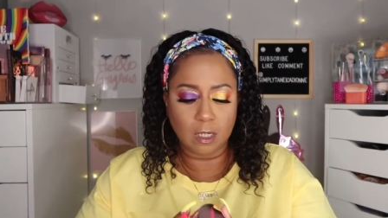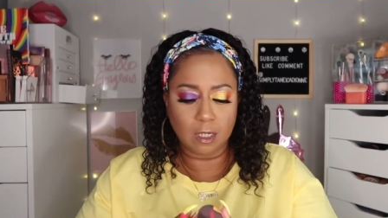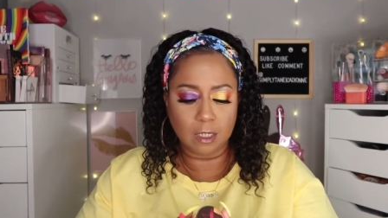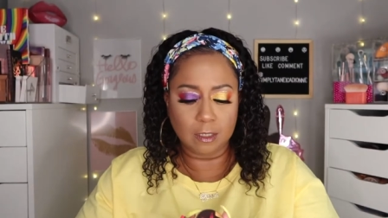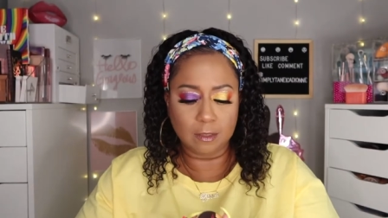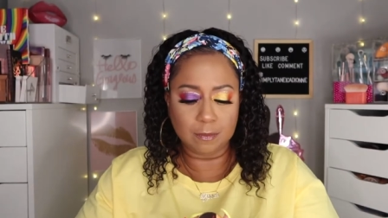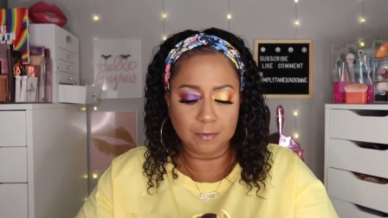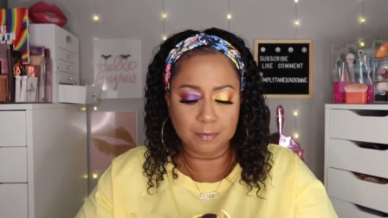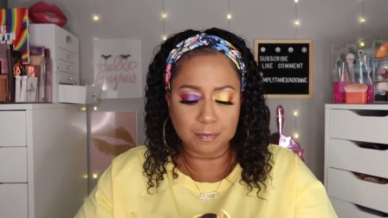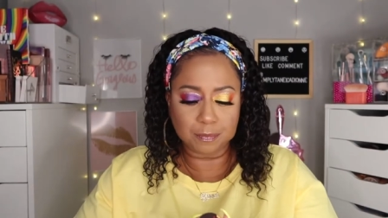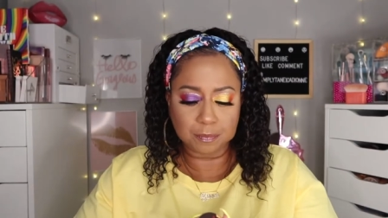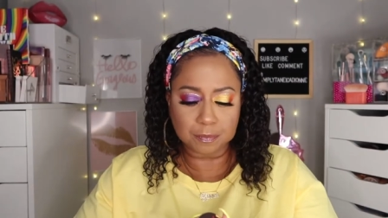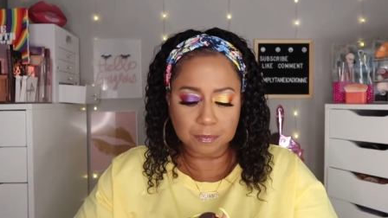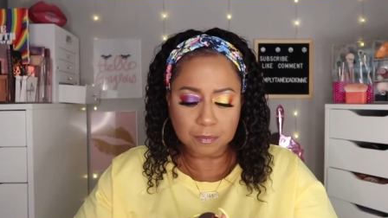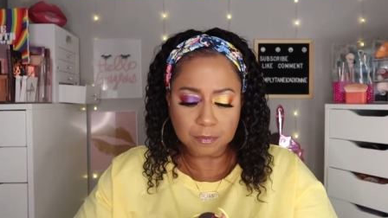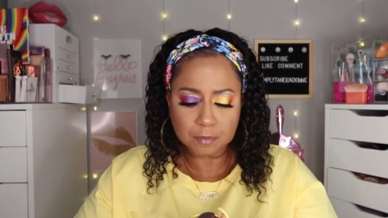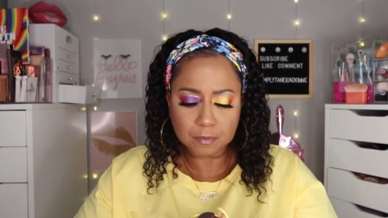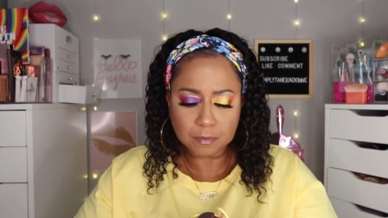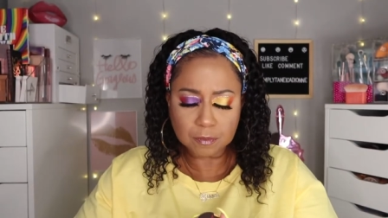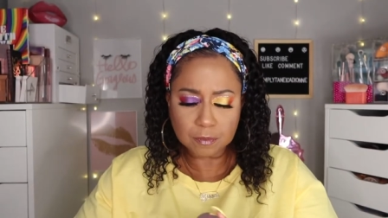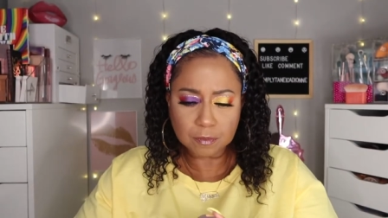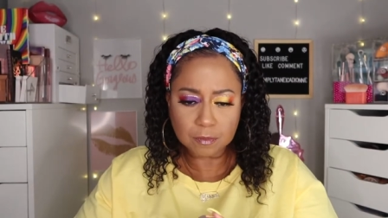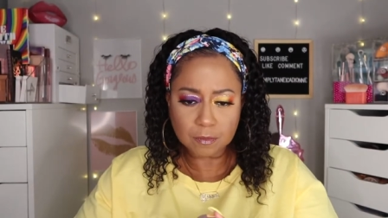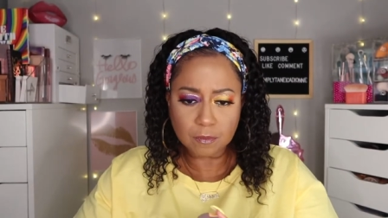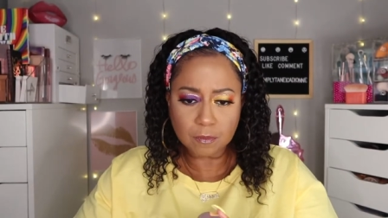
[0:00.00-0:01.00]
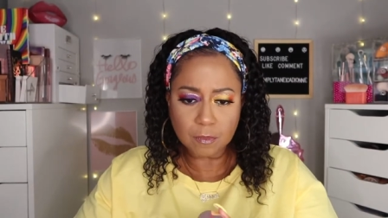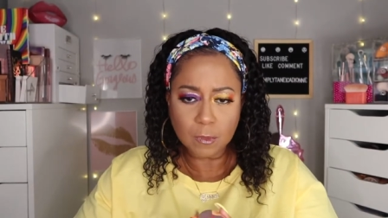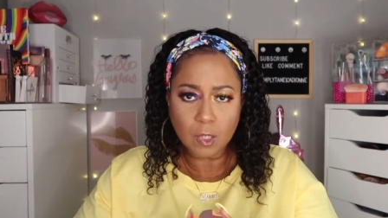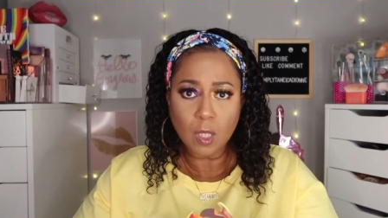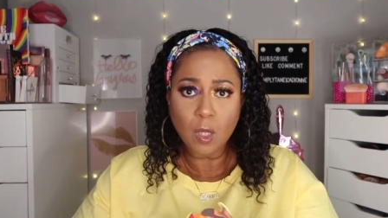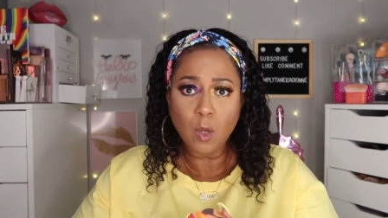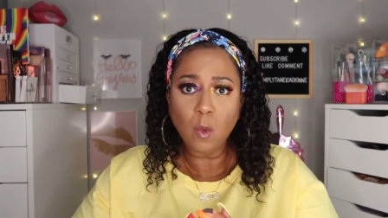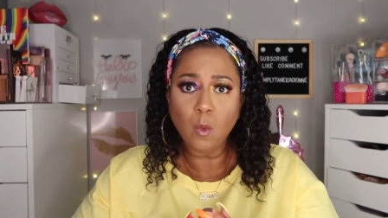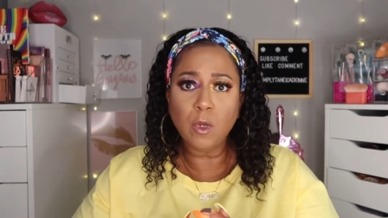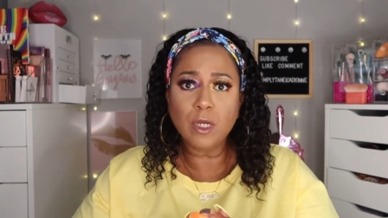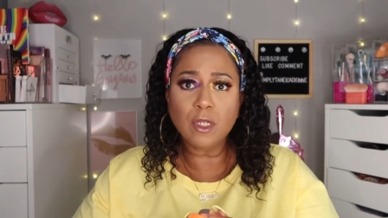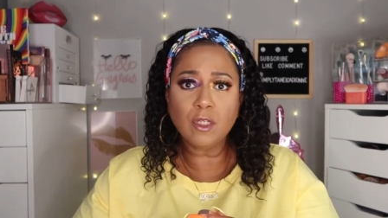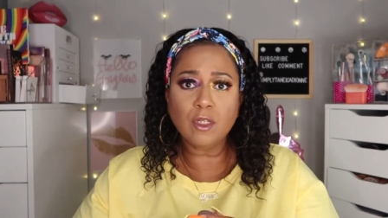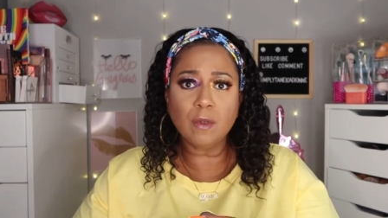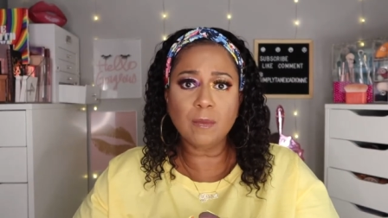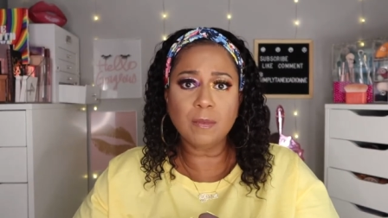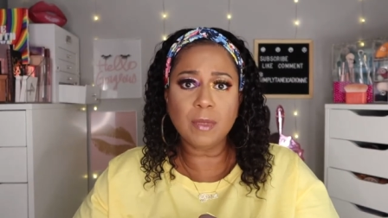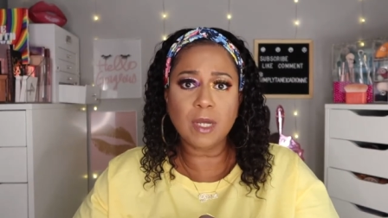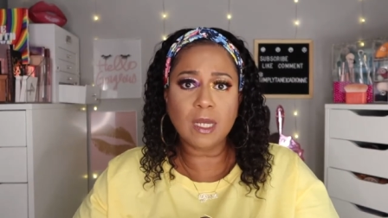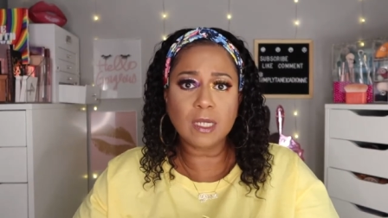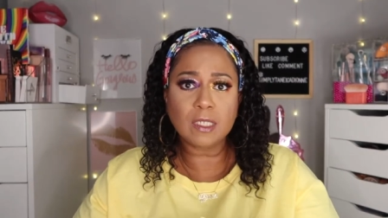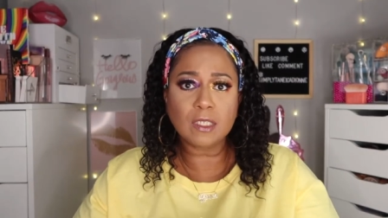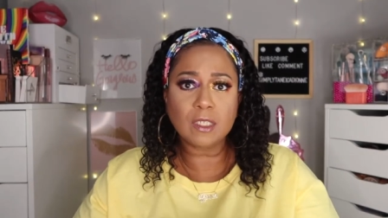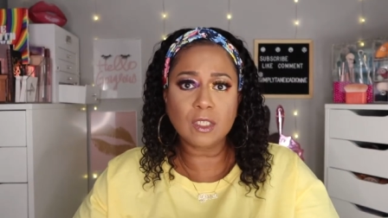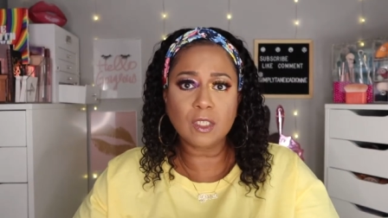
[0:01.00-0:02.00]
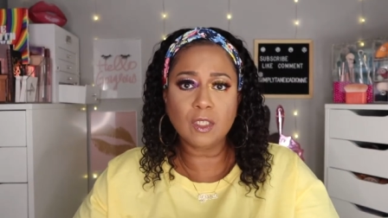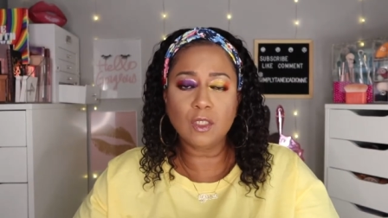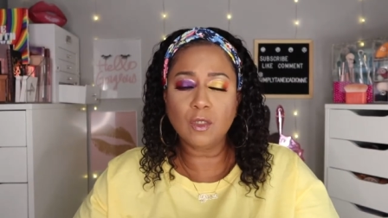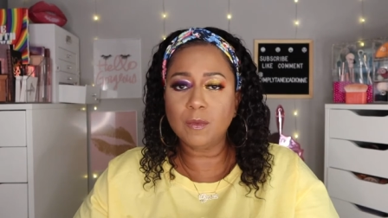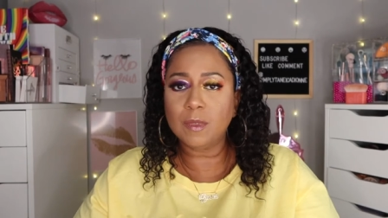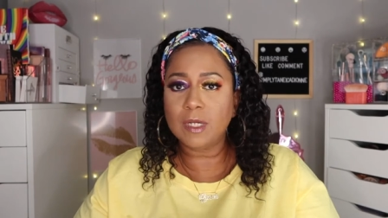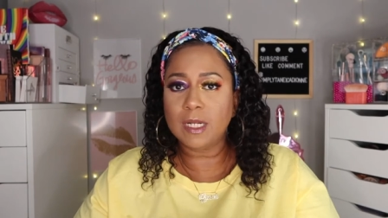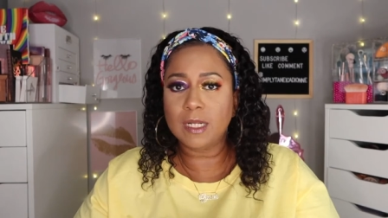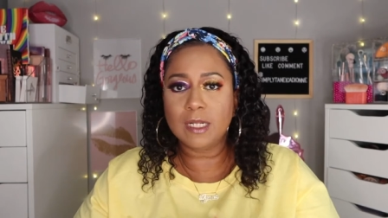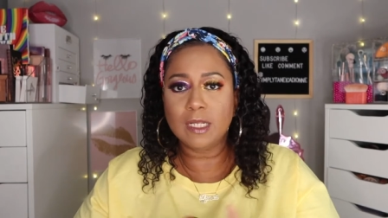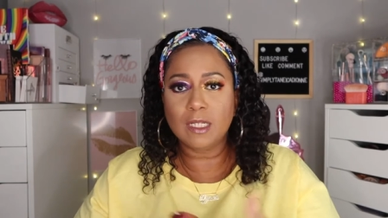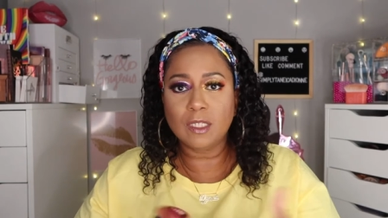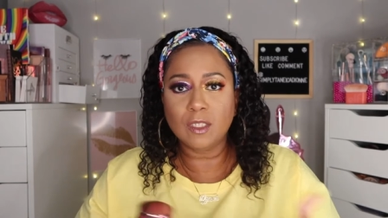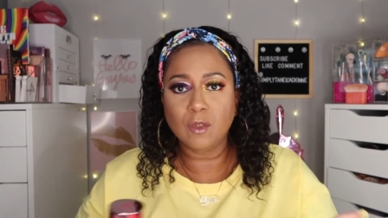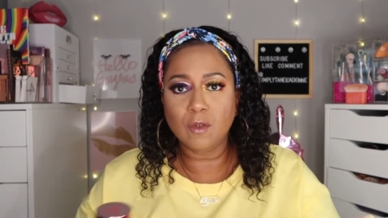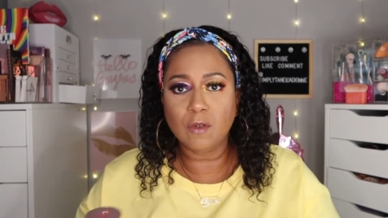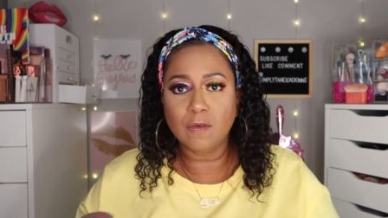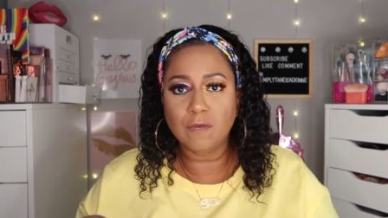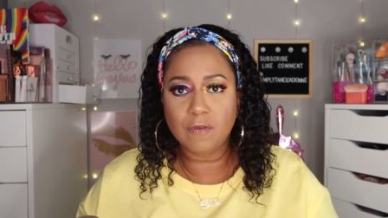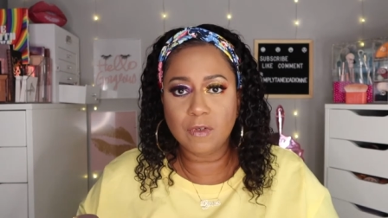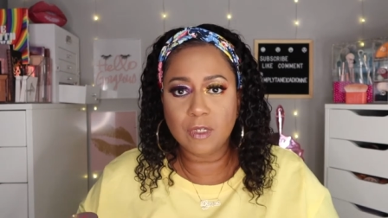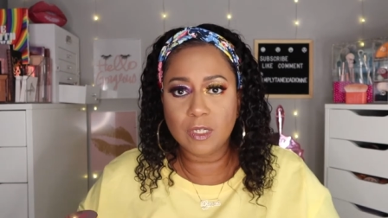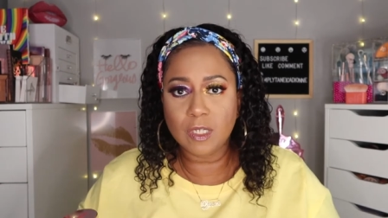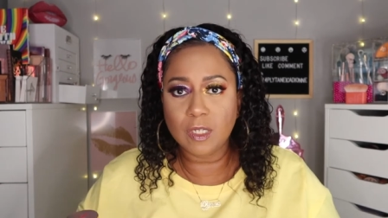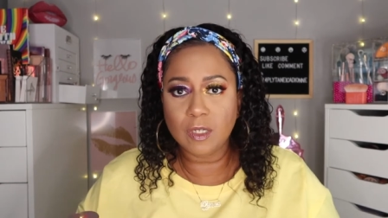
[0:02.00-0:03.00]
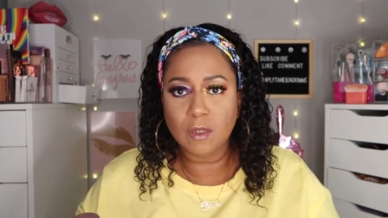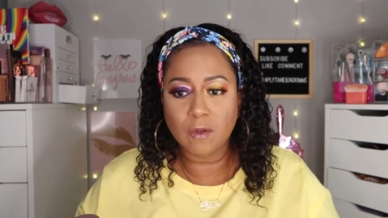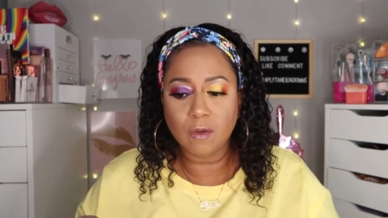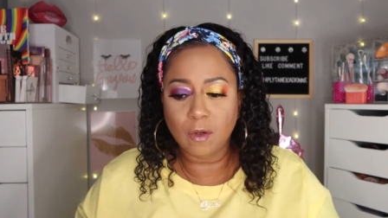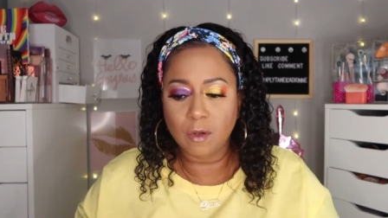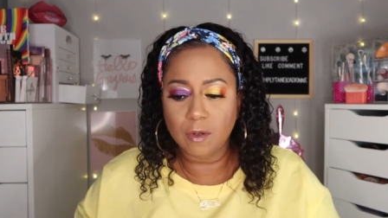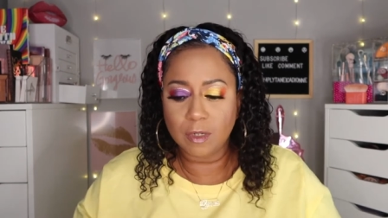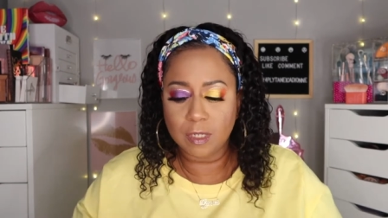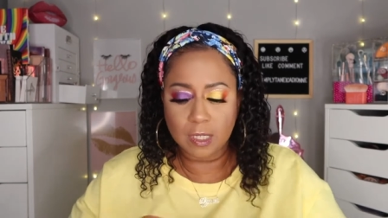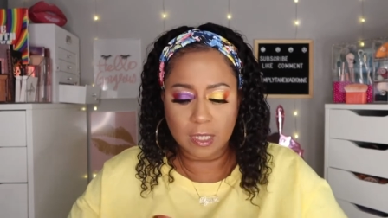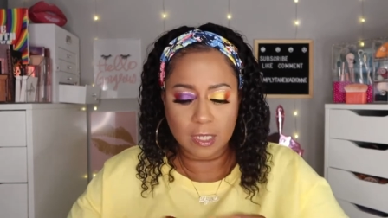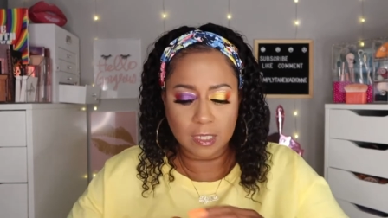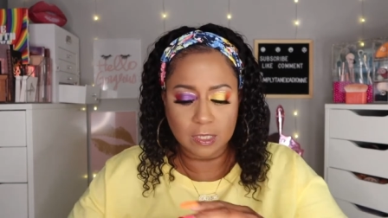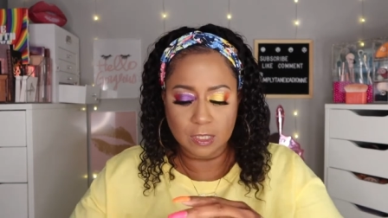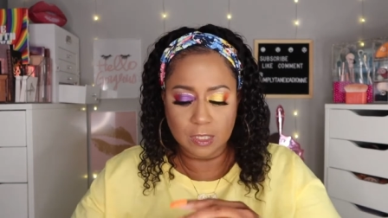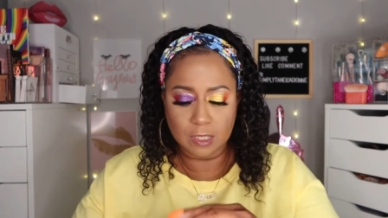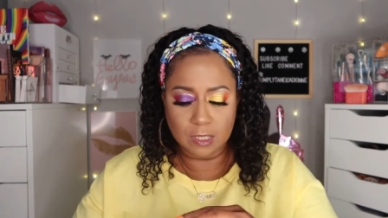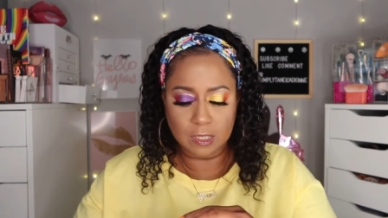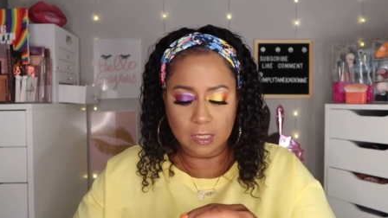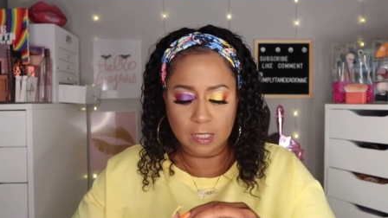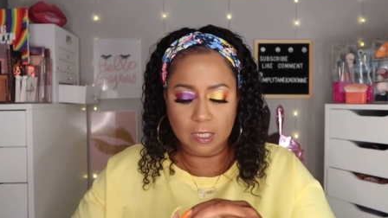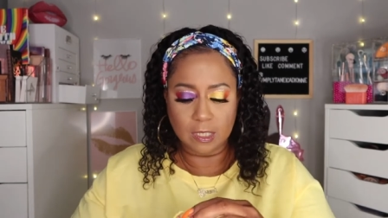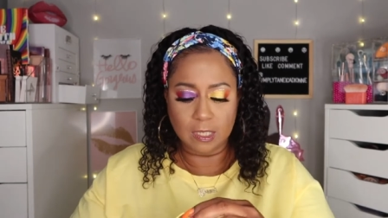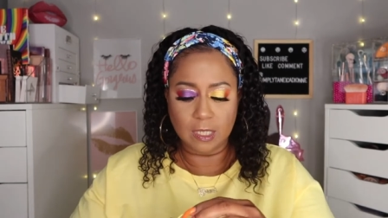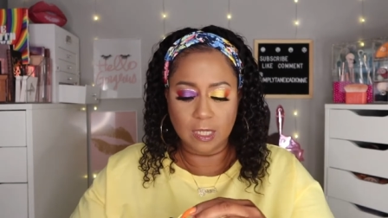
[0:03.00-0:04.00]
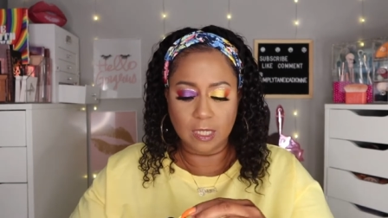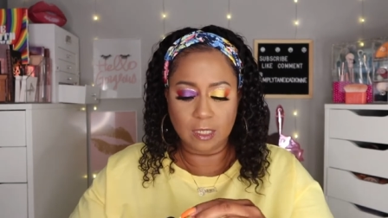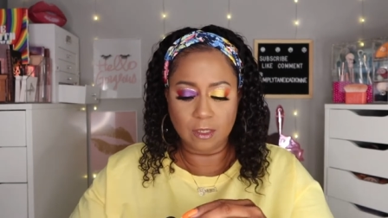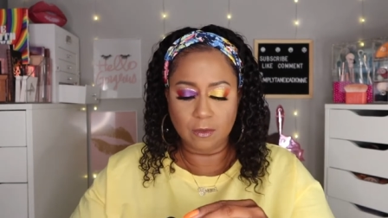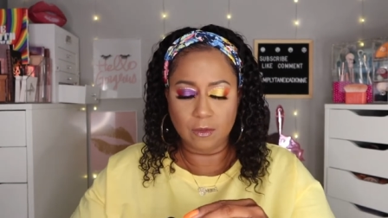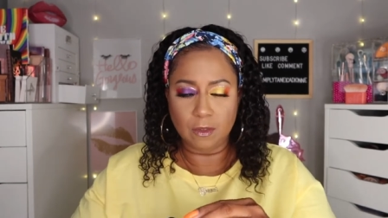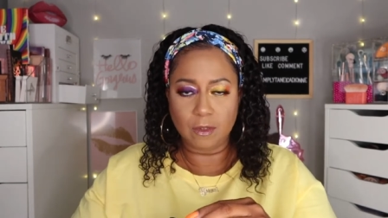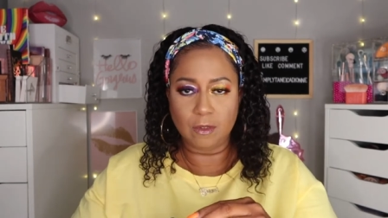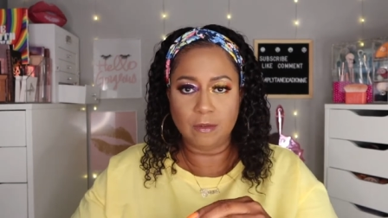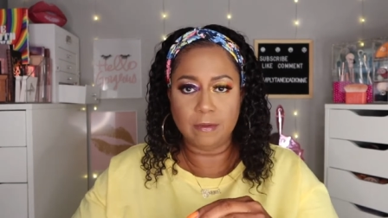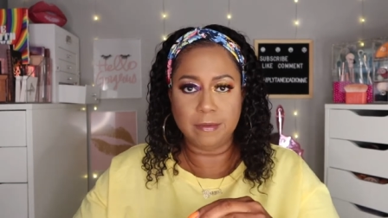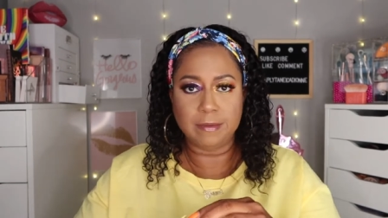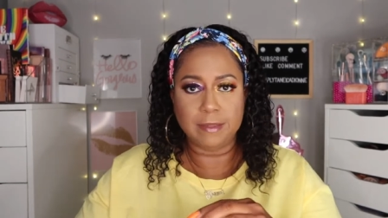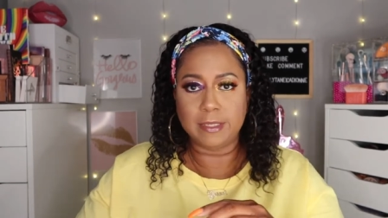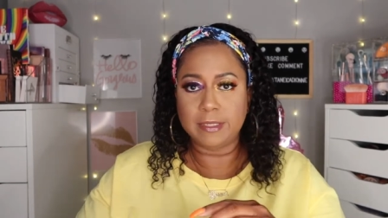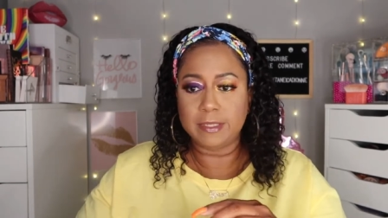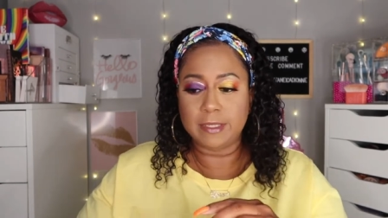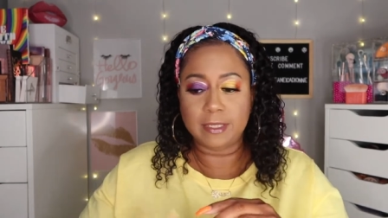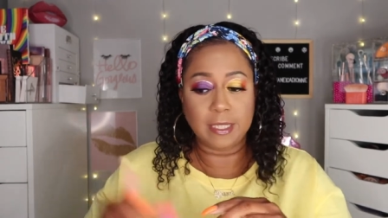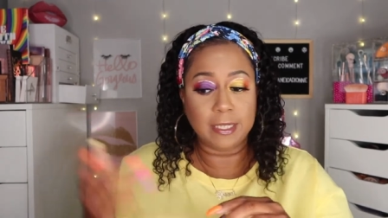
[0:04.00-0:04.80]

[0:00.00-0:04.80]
Um, winter box too but i didn't do a video on it i just didn't i don't know i,